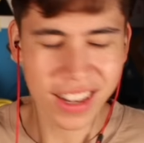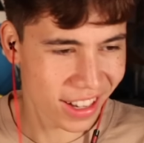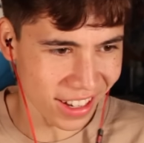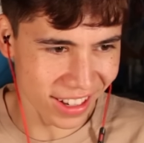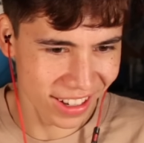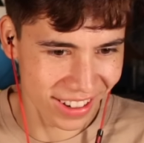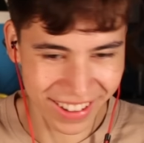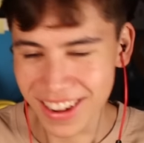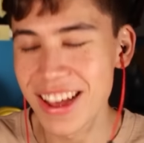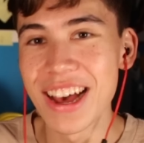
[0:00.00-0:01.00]

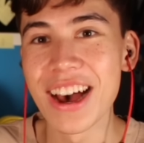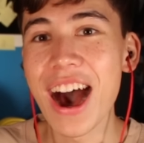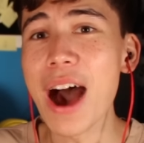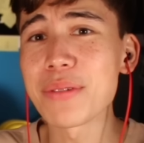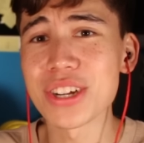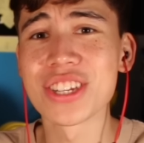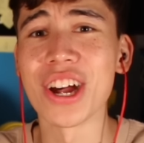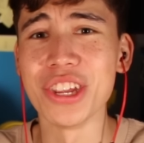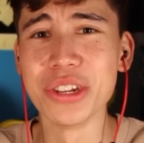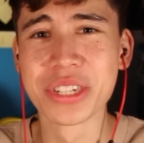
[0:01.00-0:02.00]
I'm just
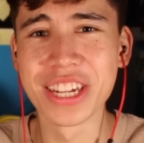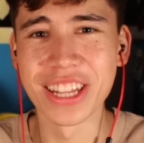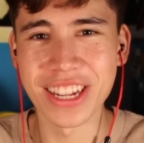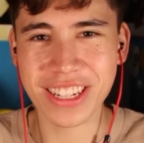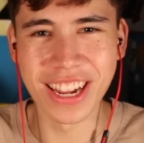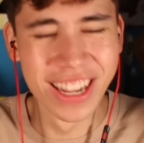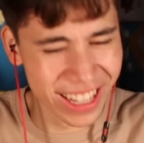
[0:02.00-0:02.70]
not used to this.